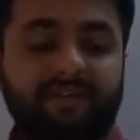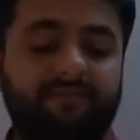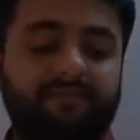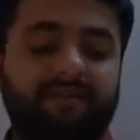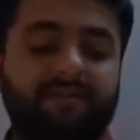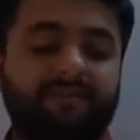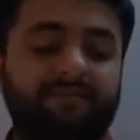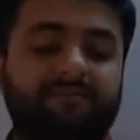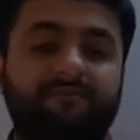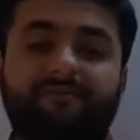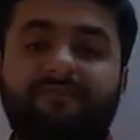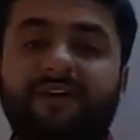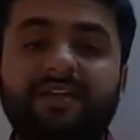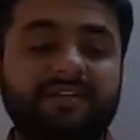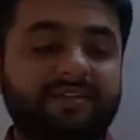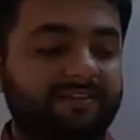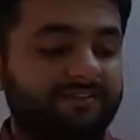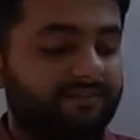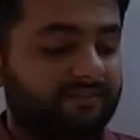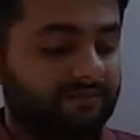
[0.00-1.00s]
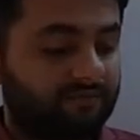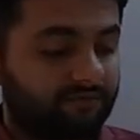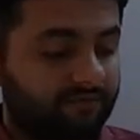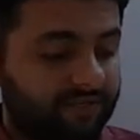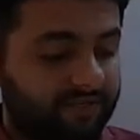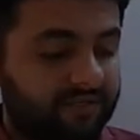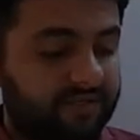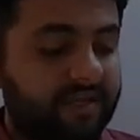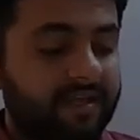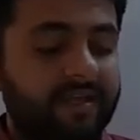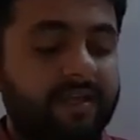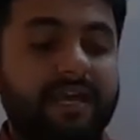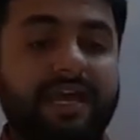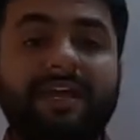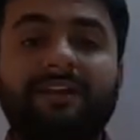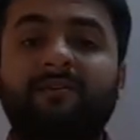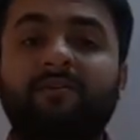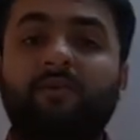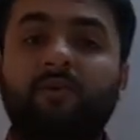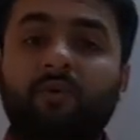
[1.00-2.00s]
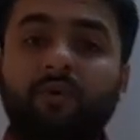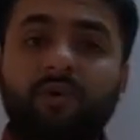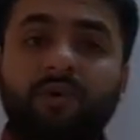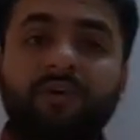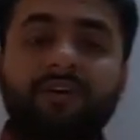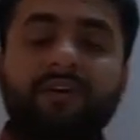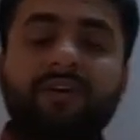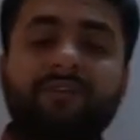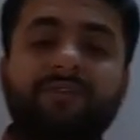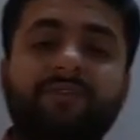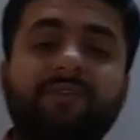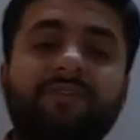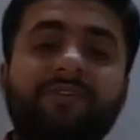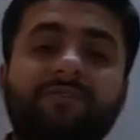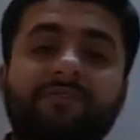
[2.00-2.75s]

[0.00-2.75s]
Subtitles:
given 5:1 and old ratio